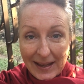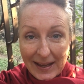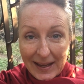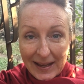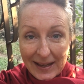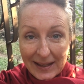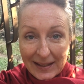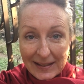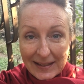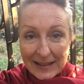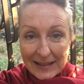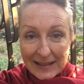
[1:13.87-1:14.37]

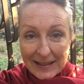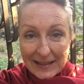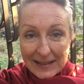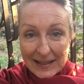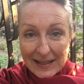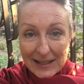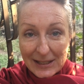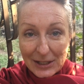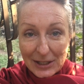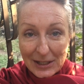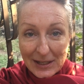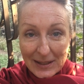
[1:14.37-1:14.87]
and it's
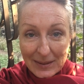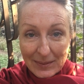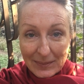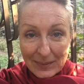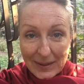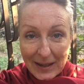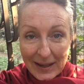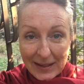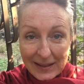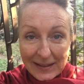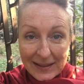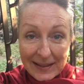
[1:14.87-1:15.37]

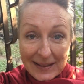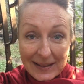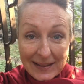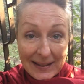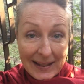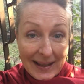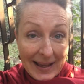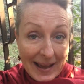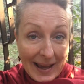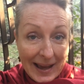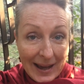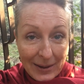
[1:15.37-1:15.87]
teaching us
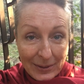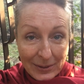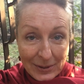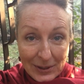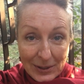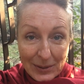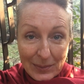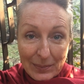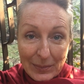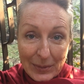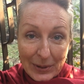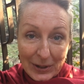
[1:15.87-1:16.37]
how
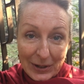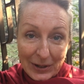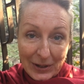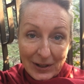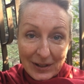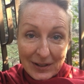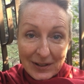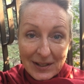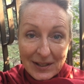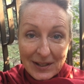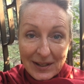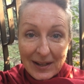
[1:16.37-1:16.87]
to
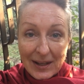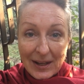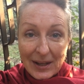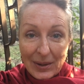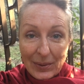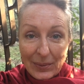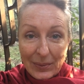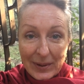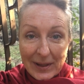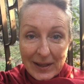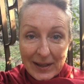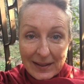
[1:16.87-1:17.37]
merge
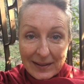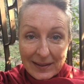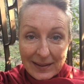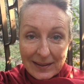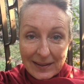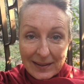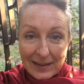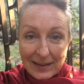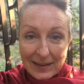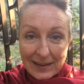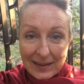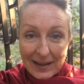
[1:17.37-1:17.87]
with
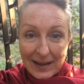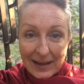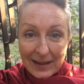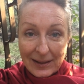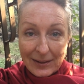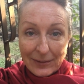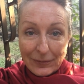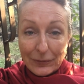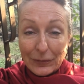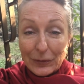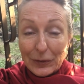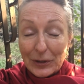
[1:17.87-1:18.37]

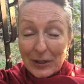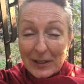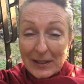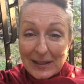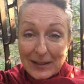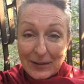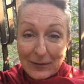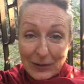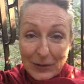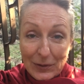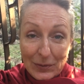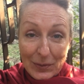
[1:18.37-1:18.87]
the
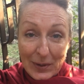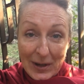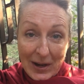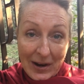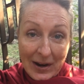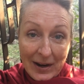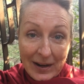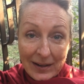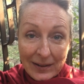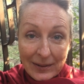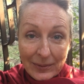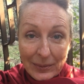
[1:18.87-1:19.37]
fullness of who we
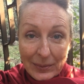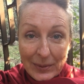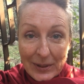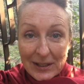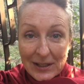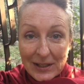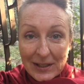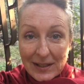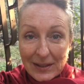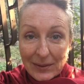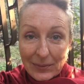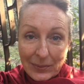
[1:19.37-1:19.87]
are,
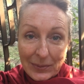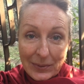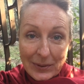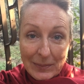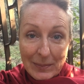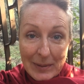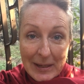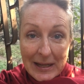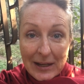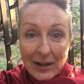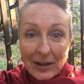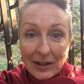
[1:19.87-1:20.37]
which
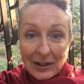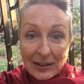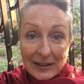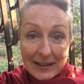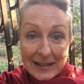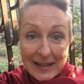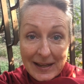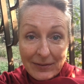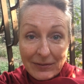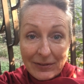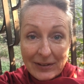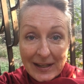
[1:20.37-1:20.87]
would be called
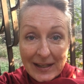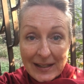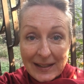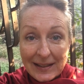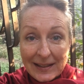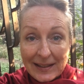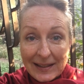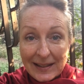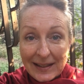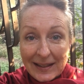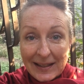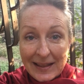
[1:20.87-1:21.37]
Devi
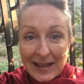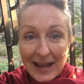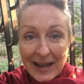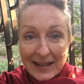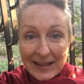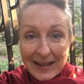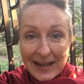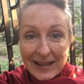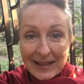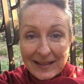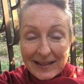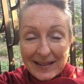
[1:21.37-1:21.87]
in
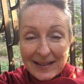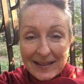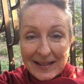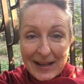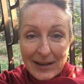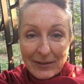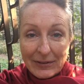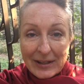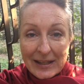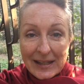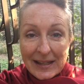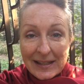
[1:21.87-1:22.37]
that case.
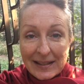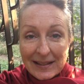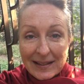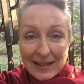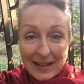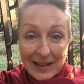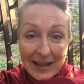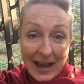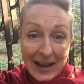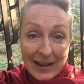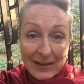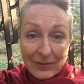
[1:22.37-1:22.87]
Devi is
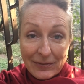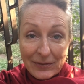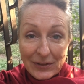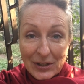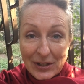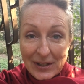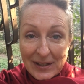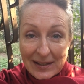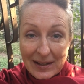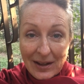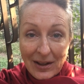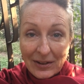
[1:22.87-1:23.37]
life.
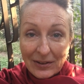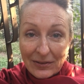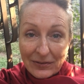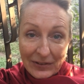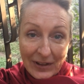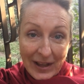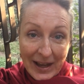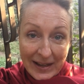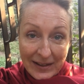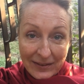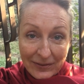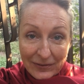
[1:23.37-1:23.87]
She's all of
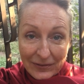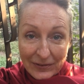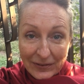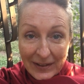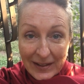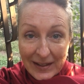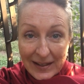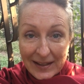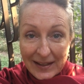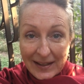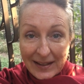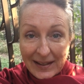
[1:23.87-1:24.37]
life.
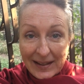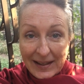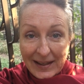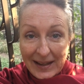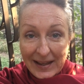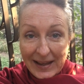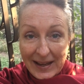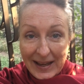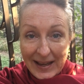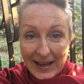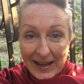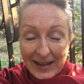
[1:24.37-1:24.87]

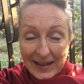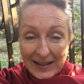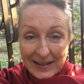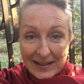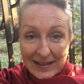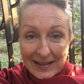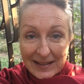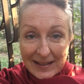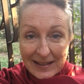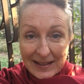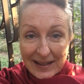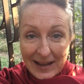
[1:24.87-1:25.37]

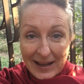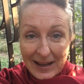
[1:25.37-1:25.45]
And